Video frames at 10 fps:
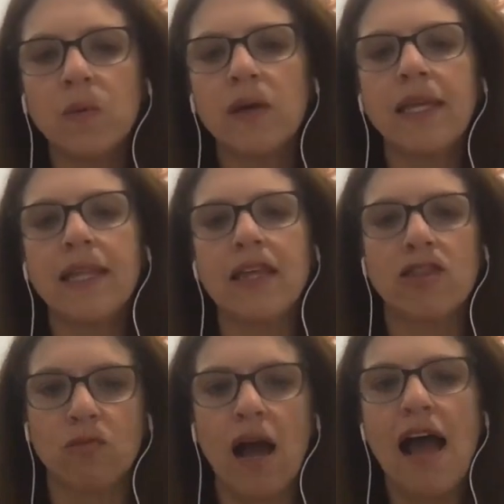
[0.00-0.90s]
really
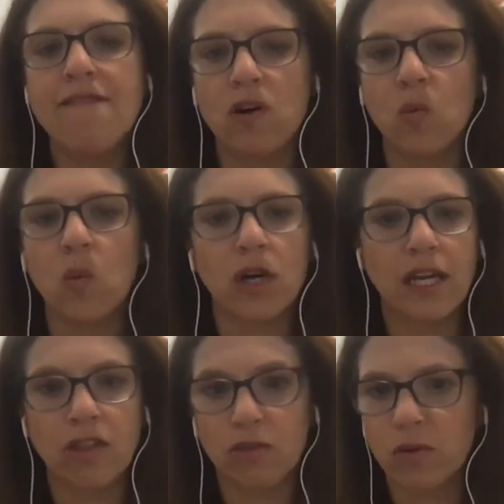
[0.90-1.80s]
thrive on
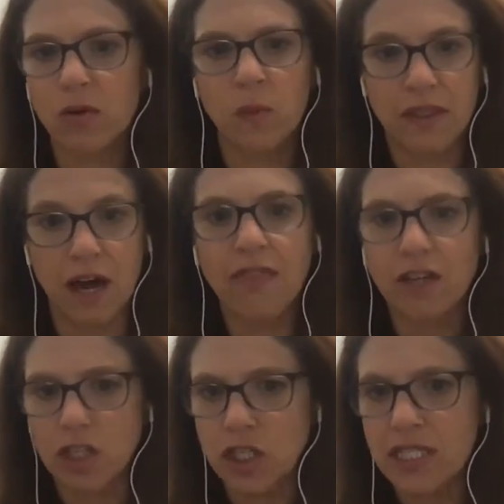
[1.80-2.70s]
working through and with
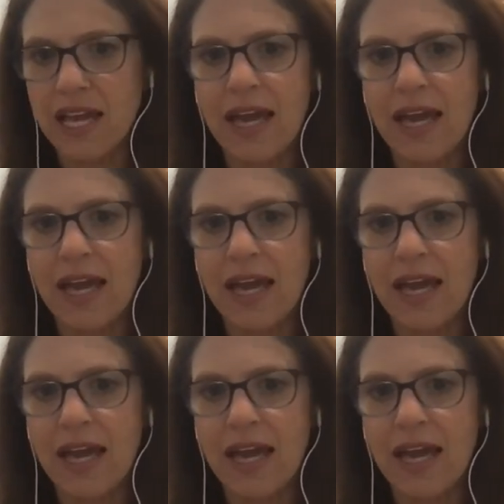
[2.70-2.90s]
others.